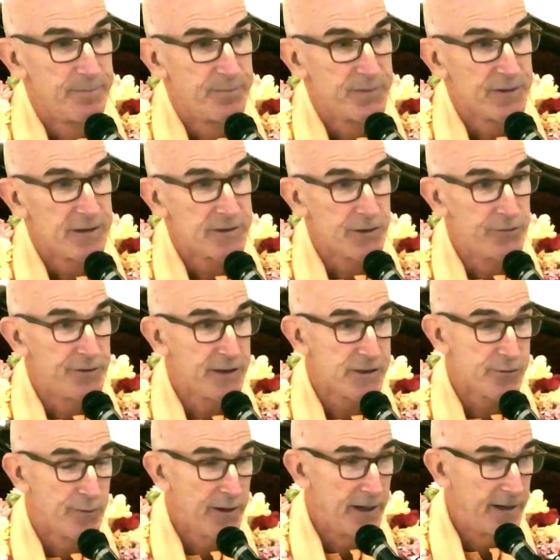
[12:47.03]
So in
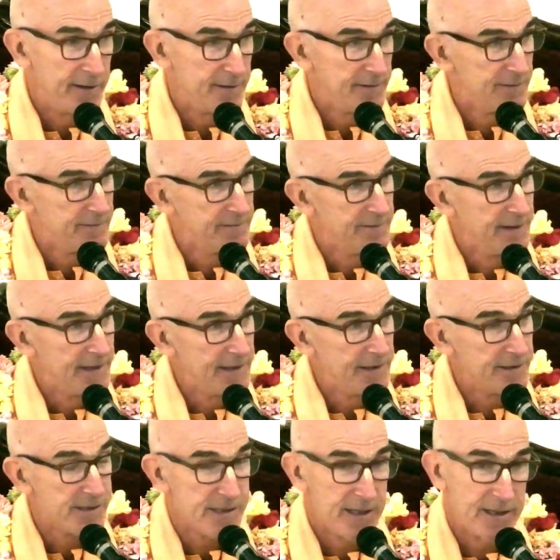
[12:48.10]
this way, he
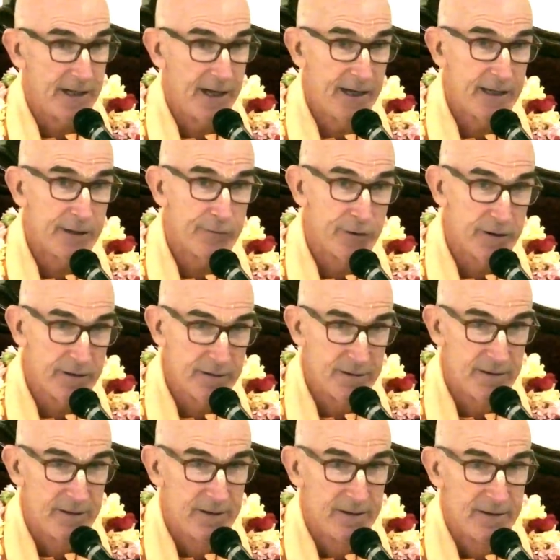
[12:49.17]
didn't see anyone
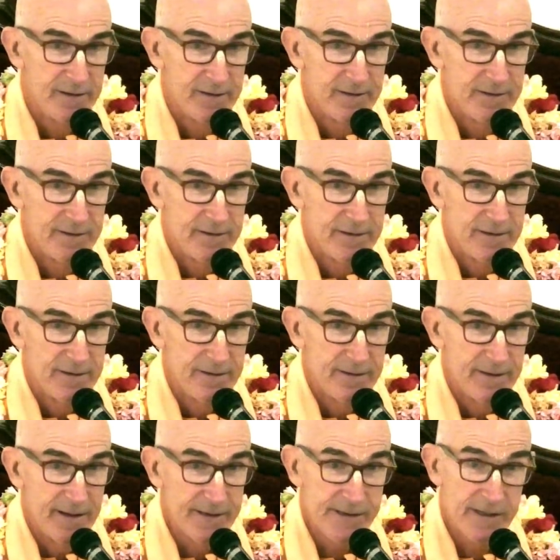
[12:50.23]

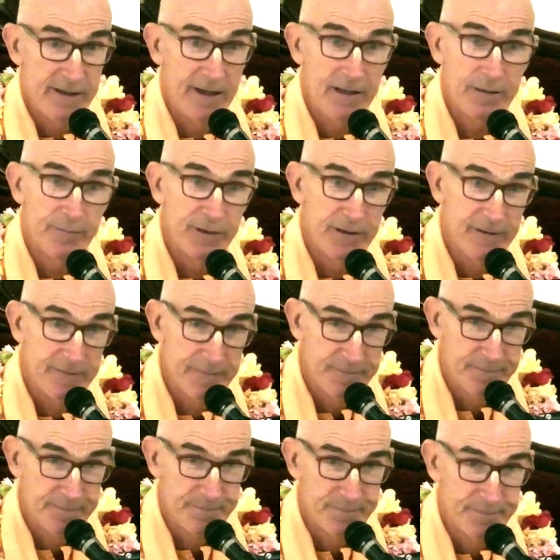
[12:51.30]
as an enemy,
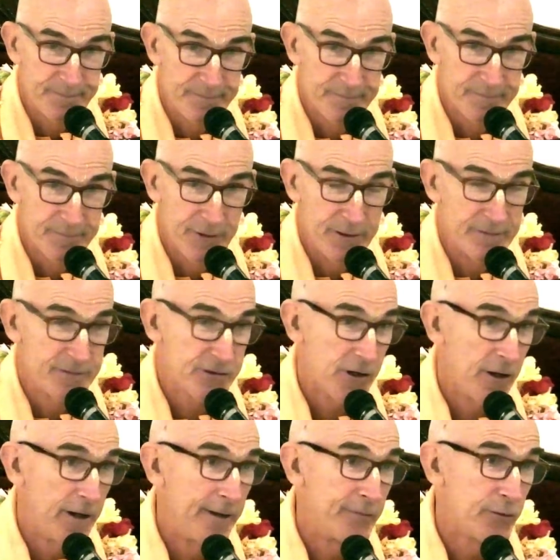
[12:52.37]
but saw
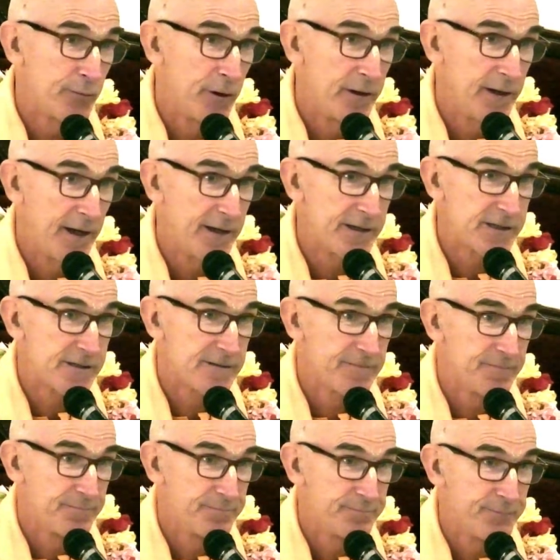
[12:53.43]
everyone as
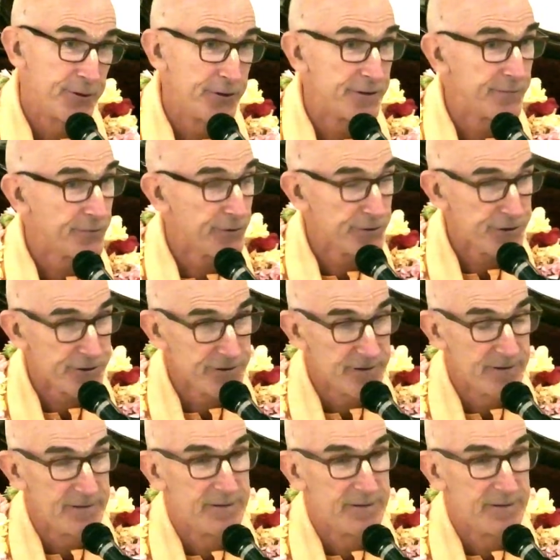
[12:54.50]
part of Krishna.